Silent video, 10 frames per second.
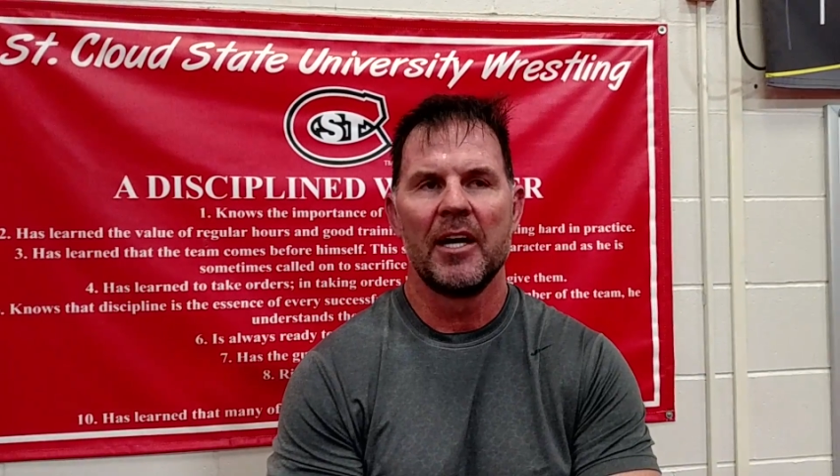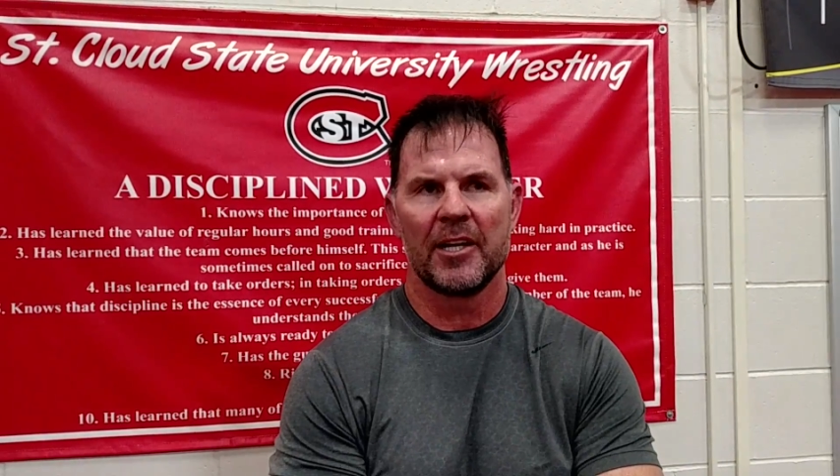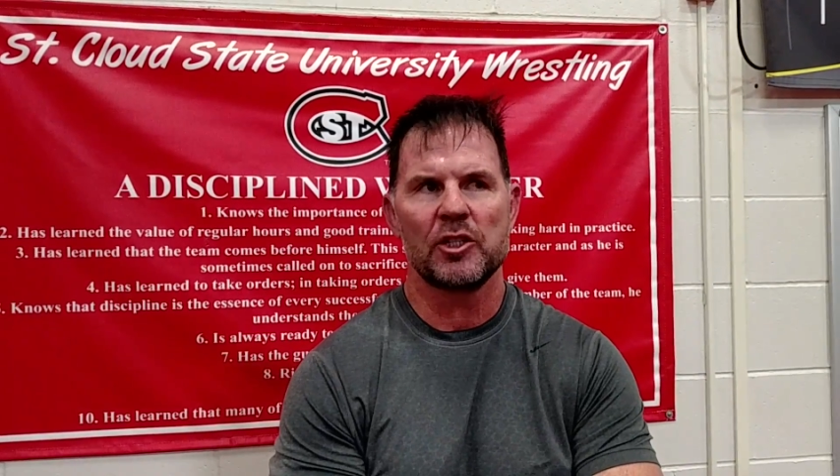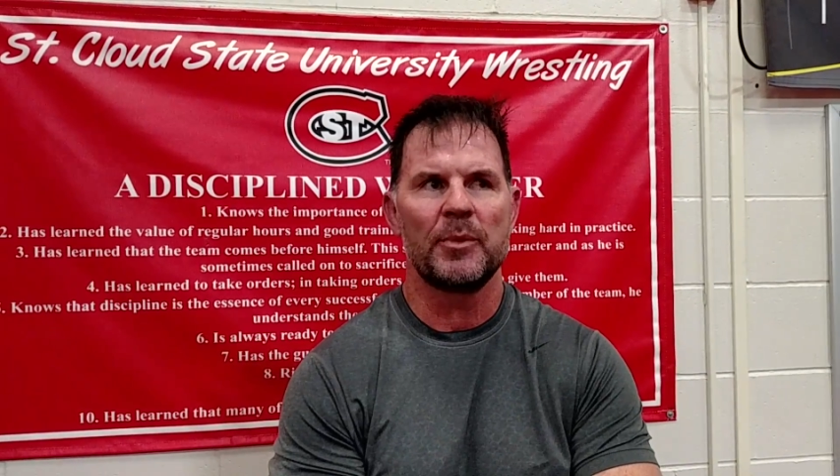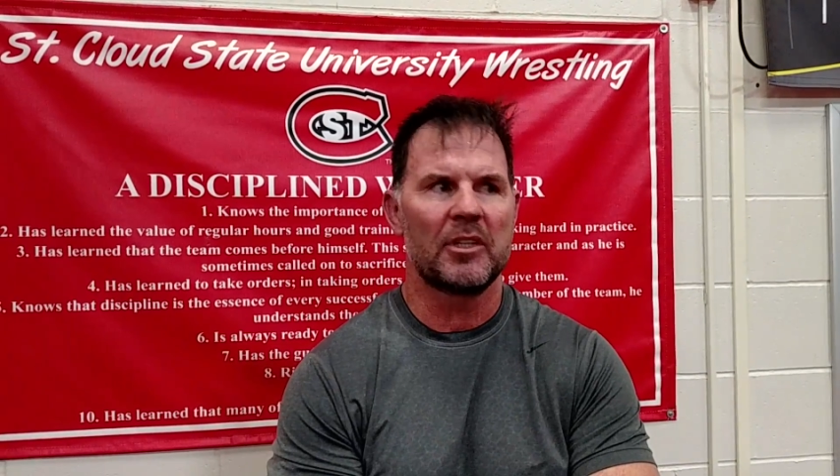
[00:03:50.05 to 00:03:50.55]
And
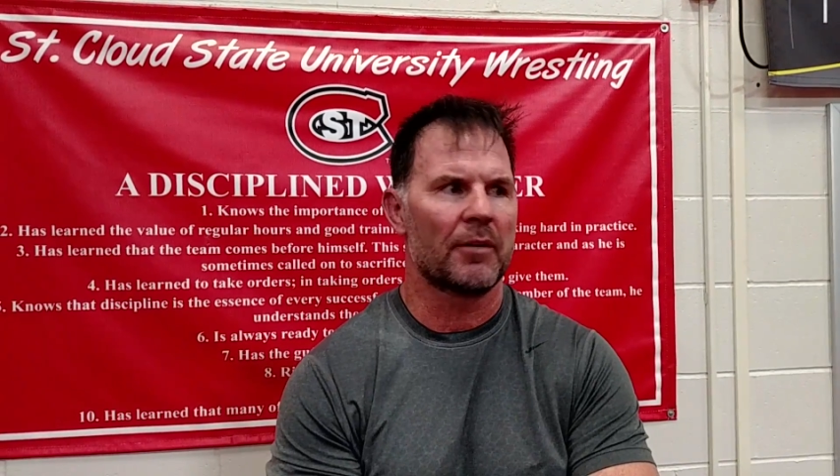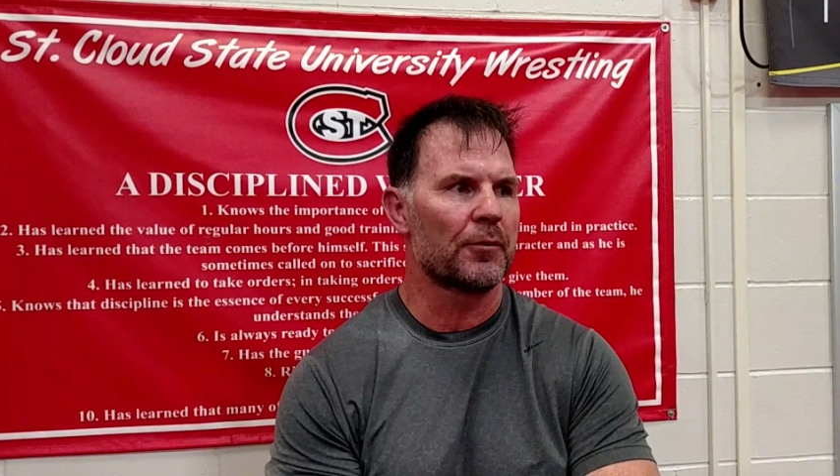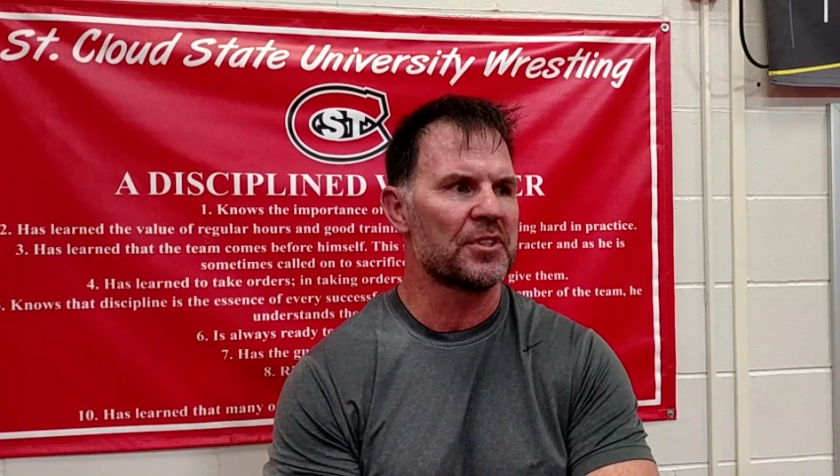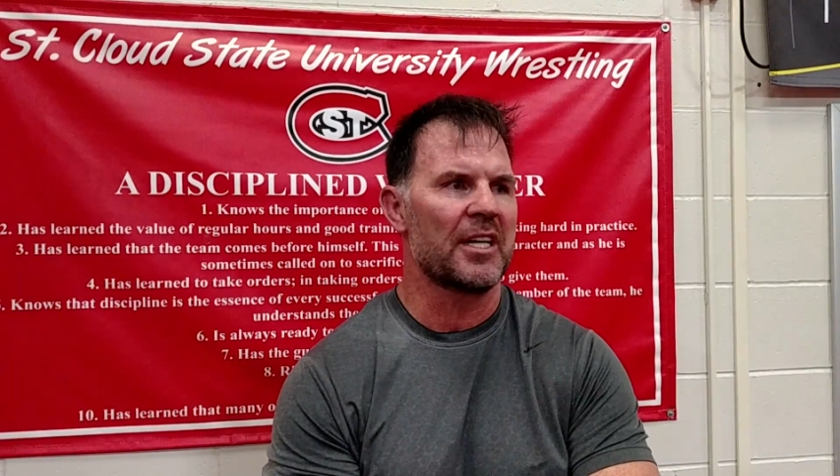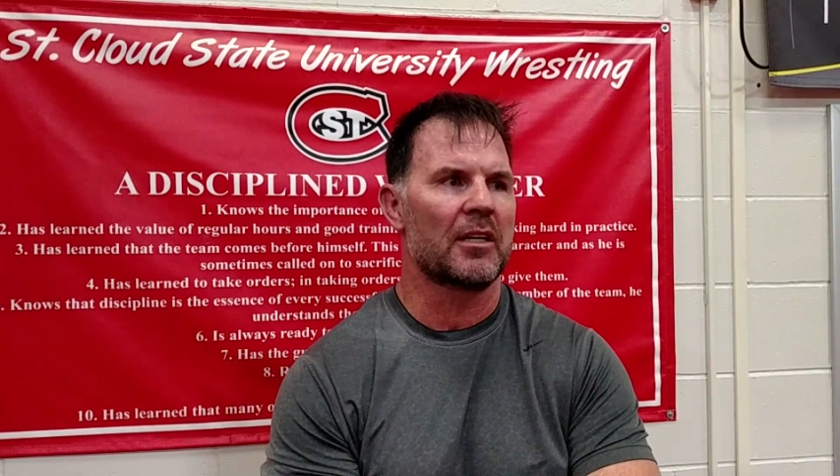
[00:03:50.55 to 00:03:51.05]
it's going to be tough
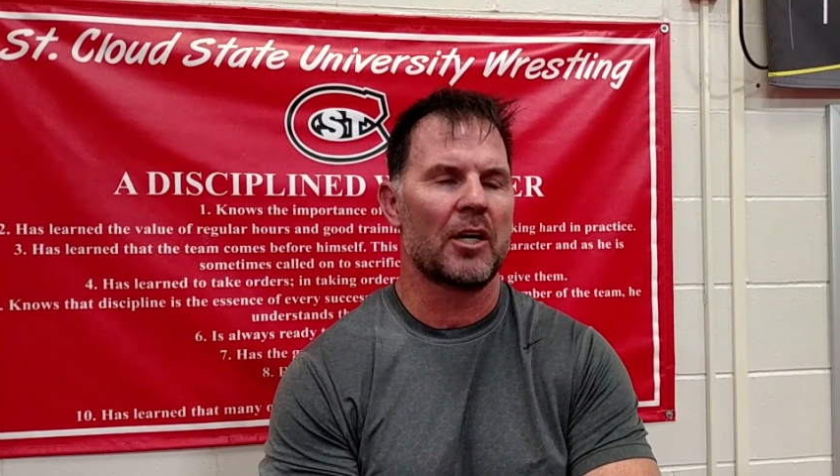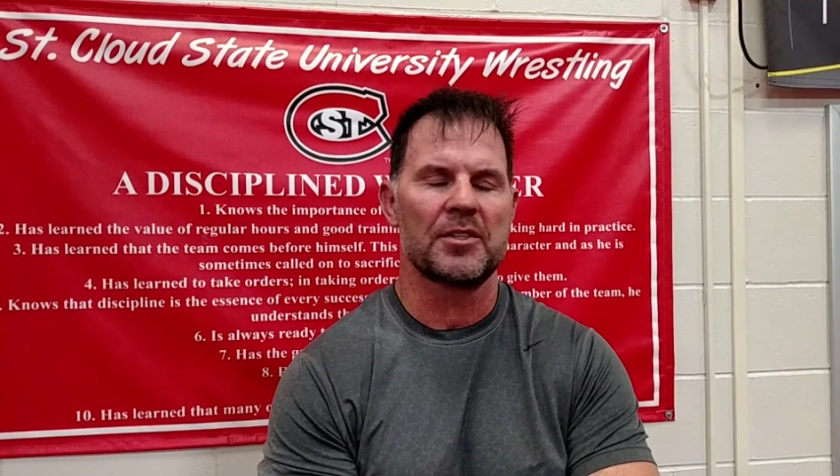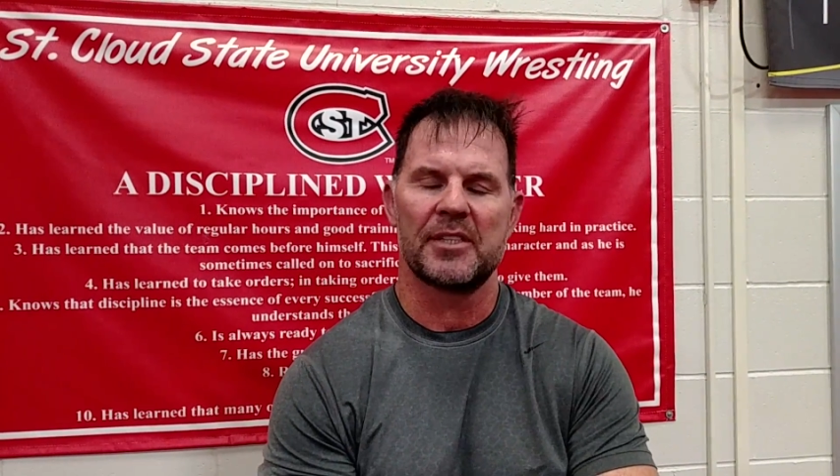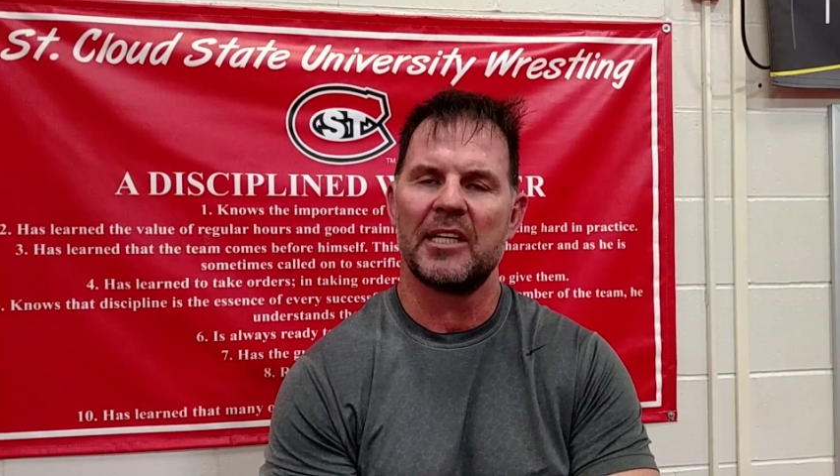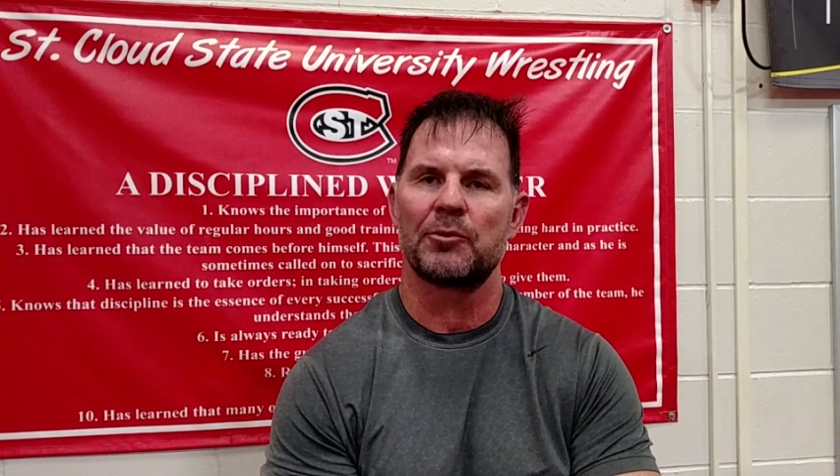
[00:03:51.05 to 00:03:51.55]
for St. Cloud
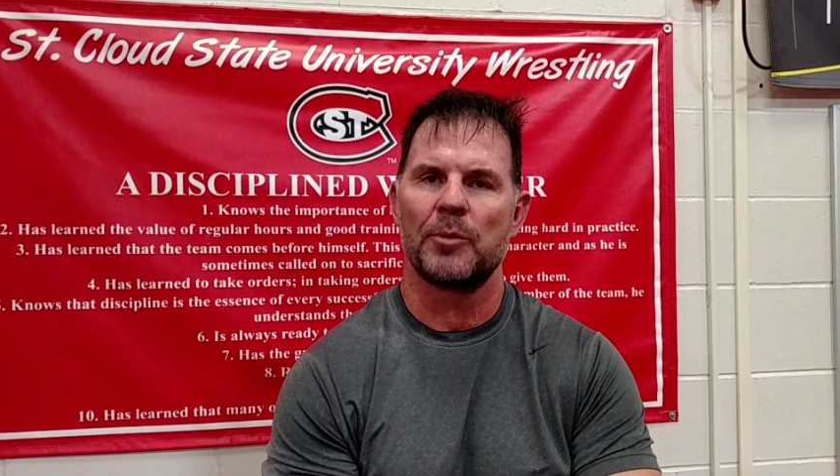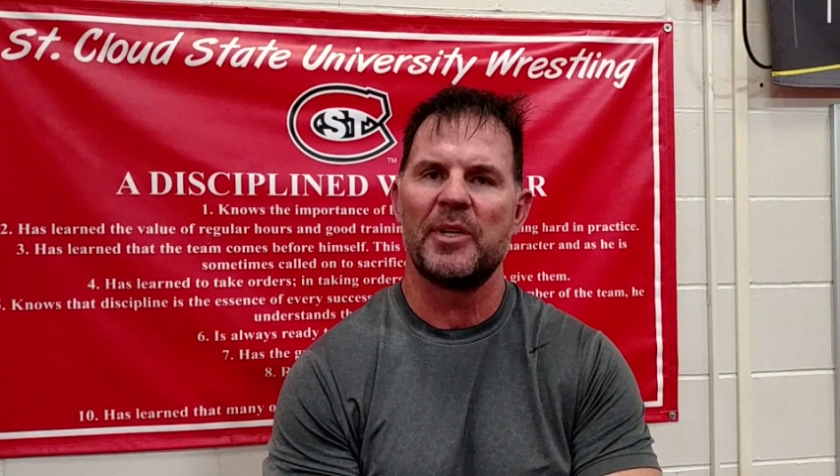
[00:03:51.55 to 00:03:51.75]
State to